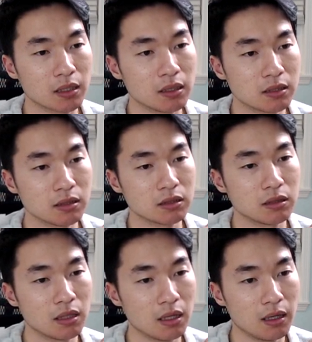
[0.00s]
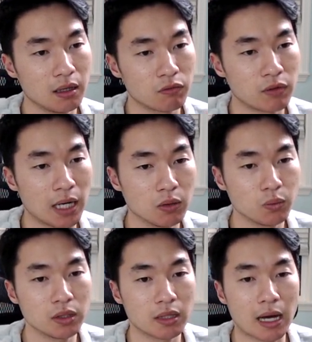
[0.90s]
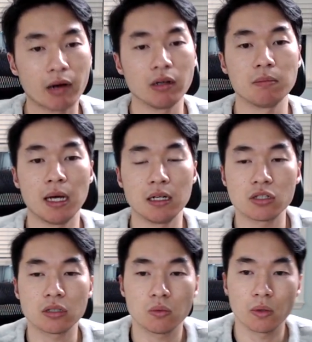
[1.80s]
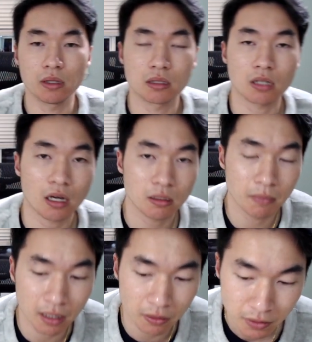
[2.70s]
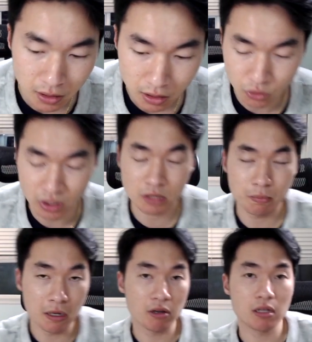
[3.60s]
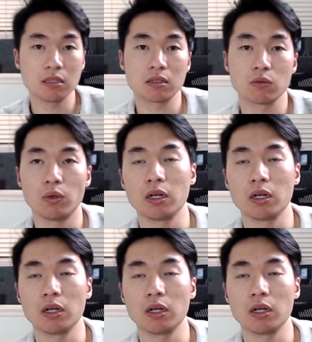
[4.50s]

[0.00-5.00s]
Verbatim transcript: this is the round with the hiring manager where they talk about your experience, what